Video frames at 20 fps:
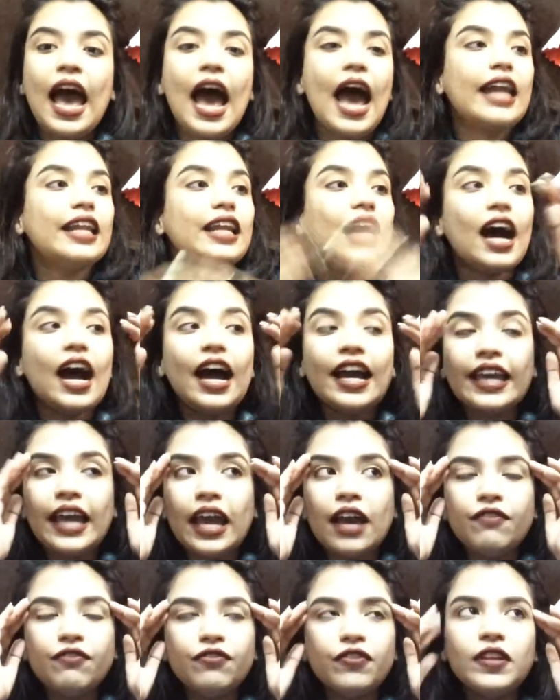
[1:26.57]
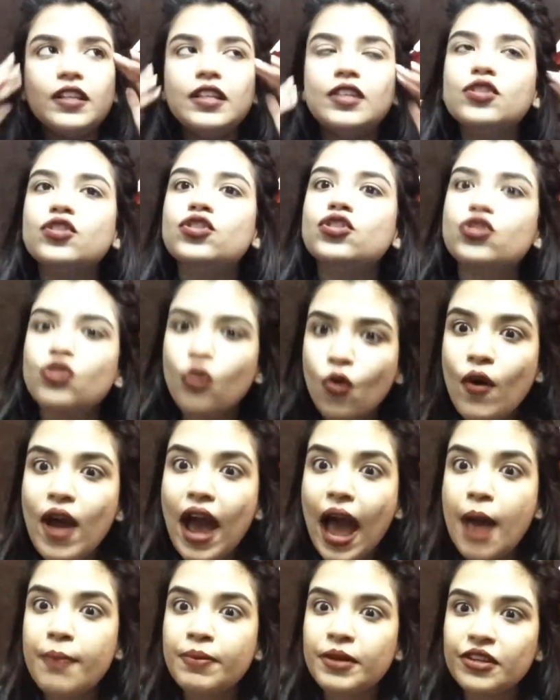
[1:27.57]
and I am feeling so
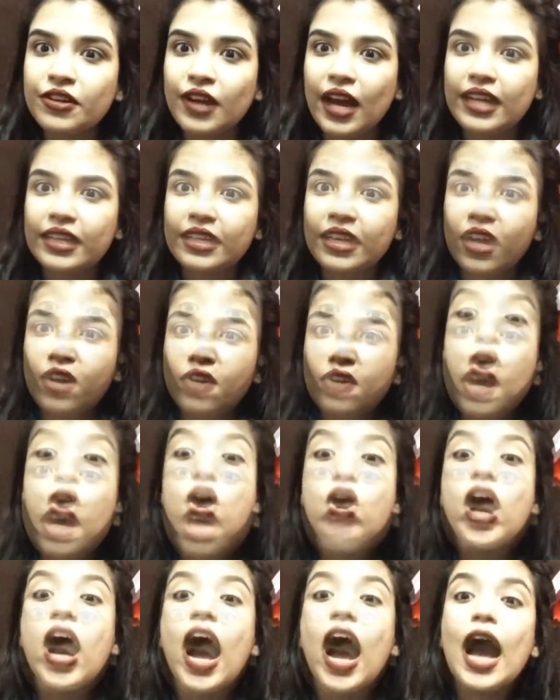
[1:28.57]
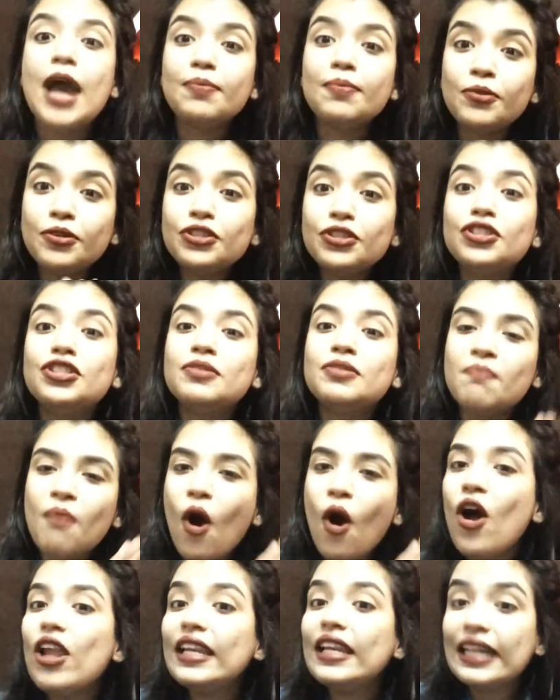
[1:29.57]
happy right now. So I put
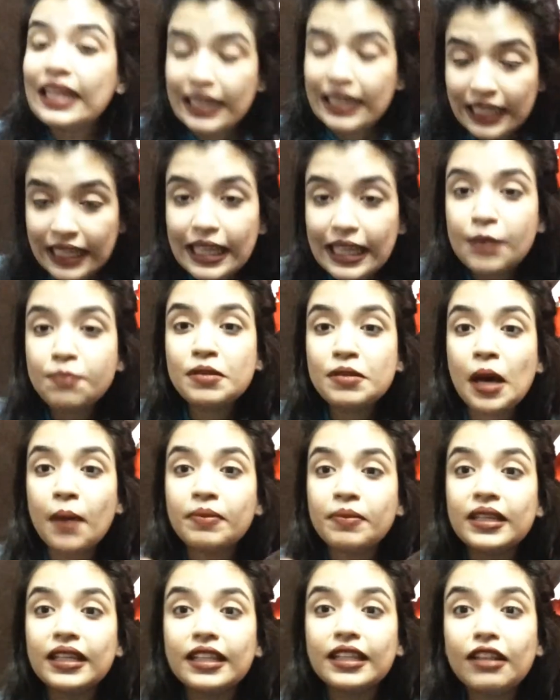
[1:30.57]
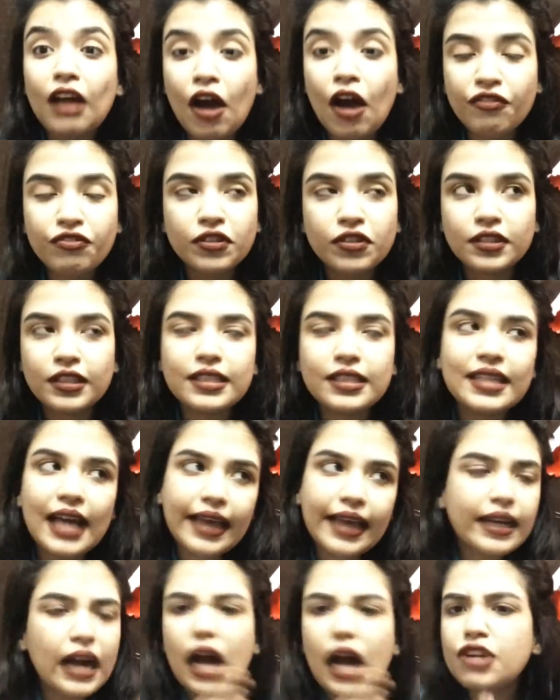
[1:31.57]
small clips after this.
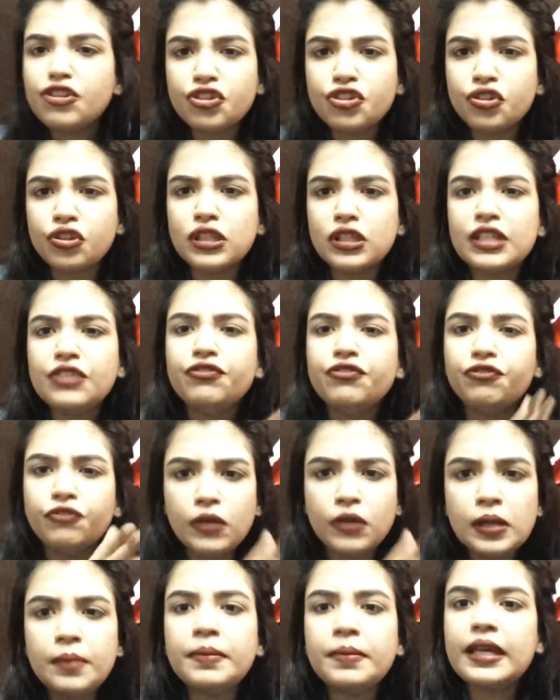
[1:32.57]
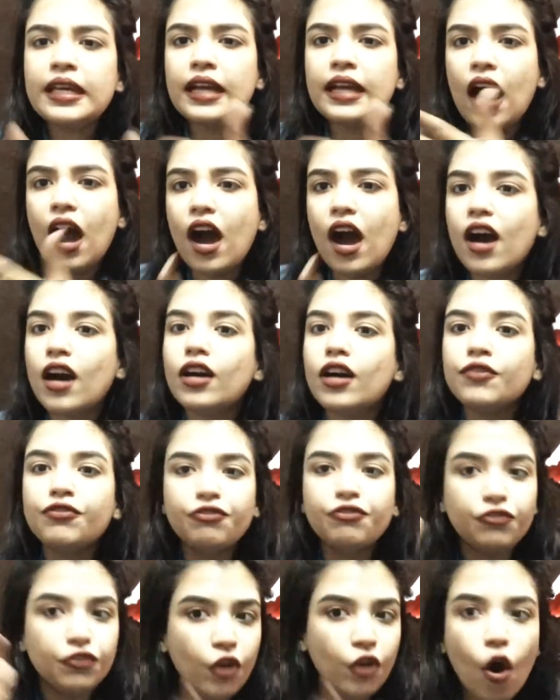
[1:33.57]
I can't really filming a
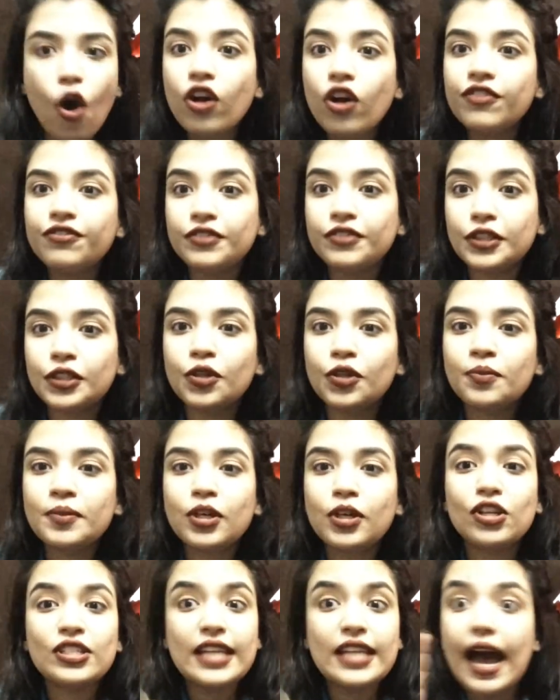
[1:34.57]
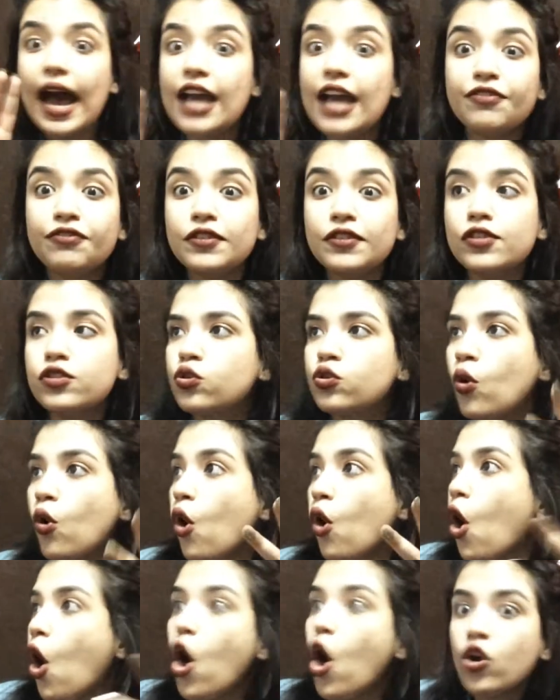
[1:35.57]
vlog video because I feel
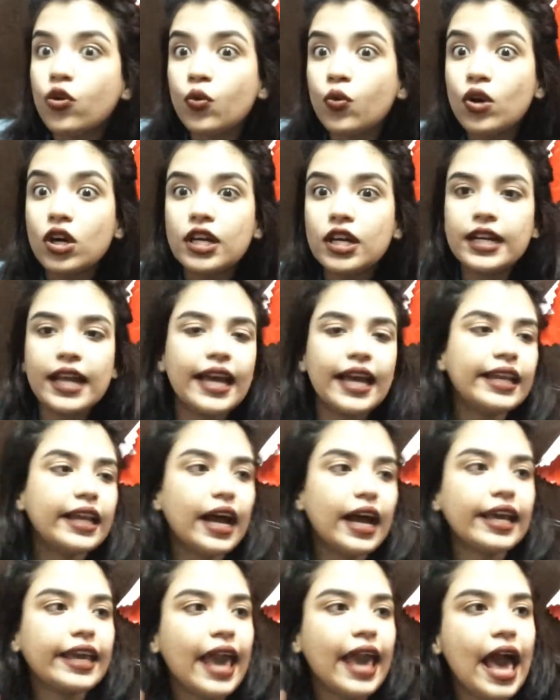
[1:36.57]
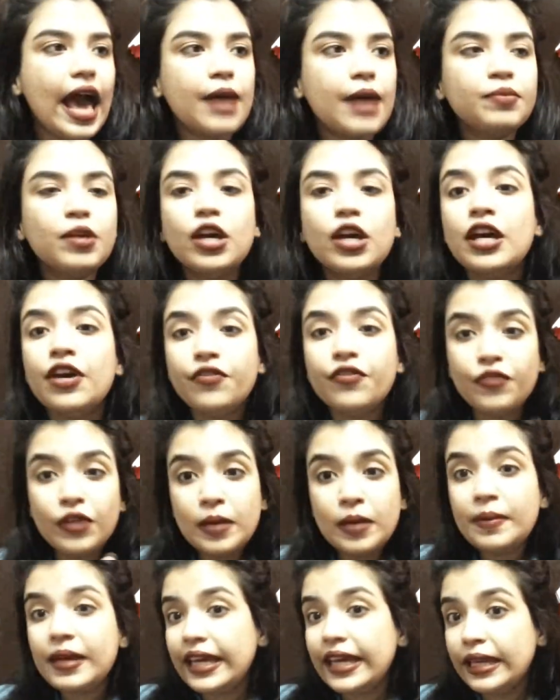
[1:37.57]
so awkward, and I am
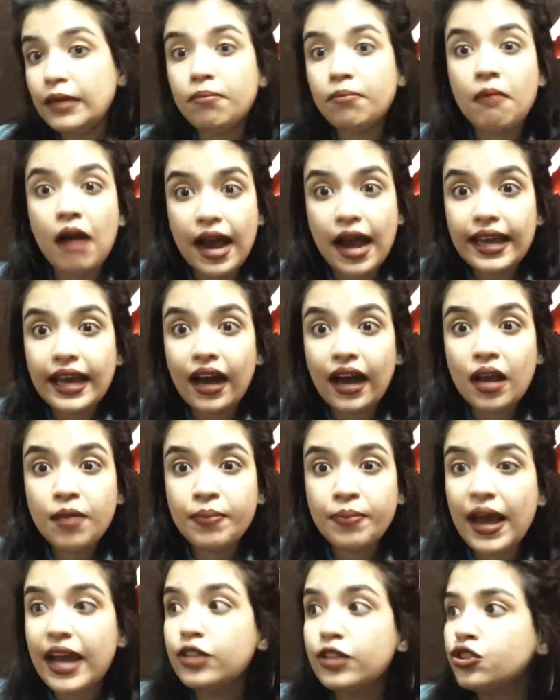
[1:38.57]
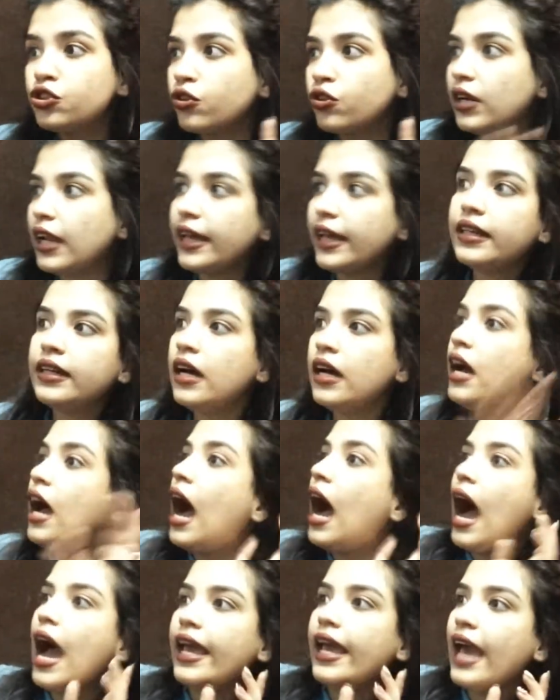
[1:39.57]
filming in my iPad, so like
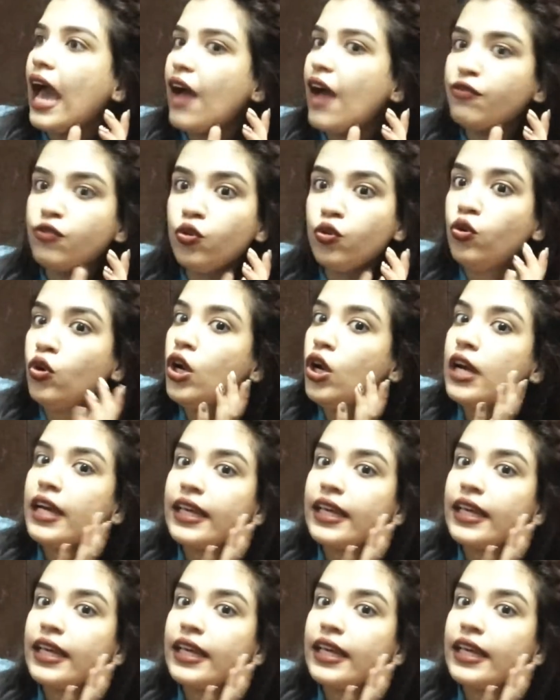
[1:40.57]
I have to